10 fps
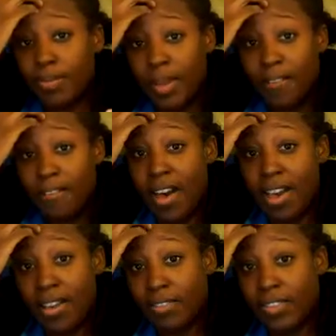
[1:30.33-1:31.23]
a
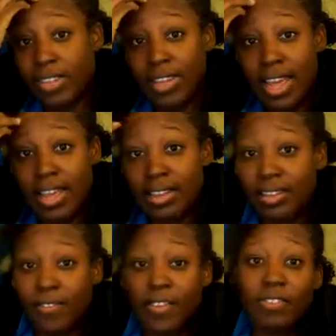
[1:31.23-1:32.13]
5 to 10 to
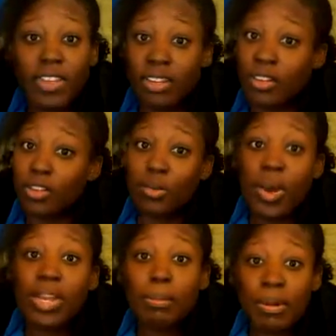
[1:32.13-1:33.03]
15 to
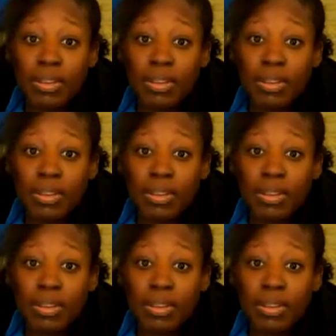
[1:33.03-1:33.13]
20%